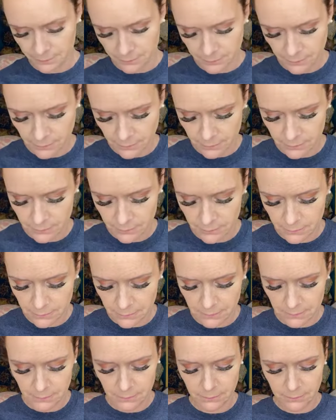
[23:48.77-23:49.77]

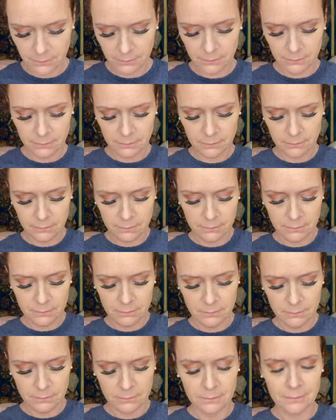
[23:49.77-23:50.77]

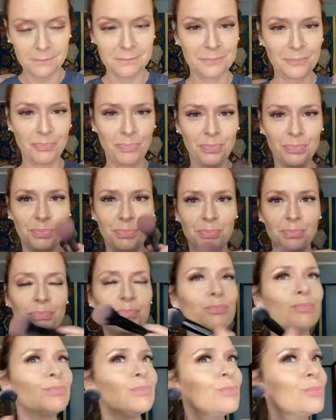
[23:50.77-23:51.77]

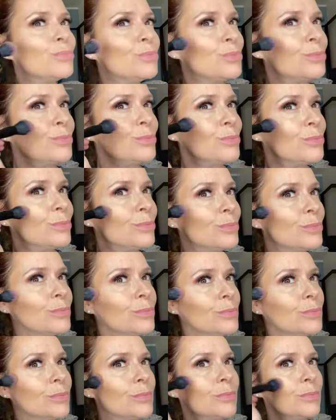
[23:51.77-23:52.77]

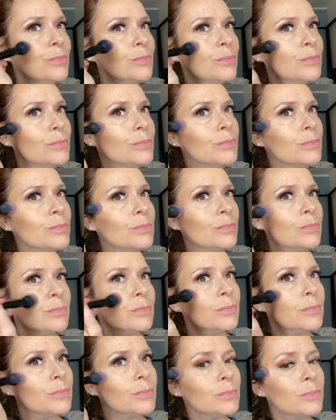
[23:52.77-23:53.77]

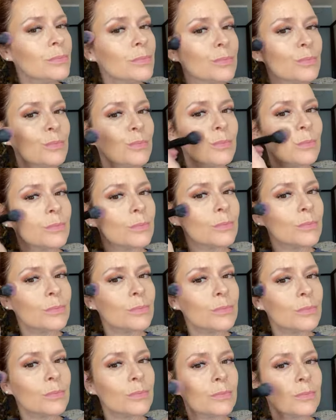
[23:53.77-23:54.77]

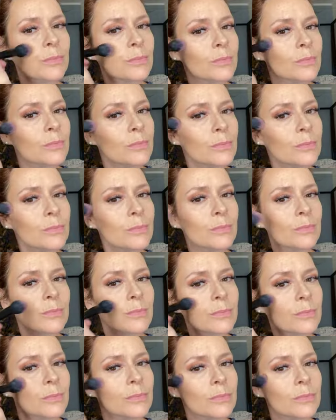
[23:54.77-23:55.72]
(silence)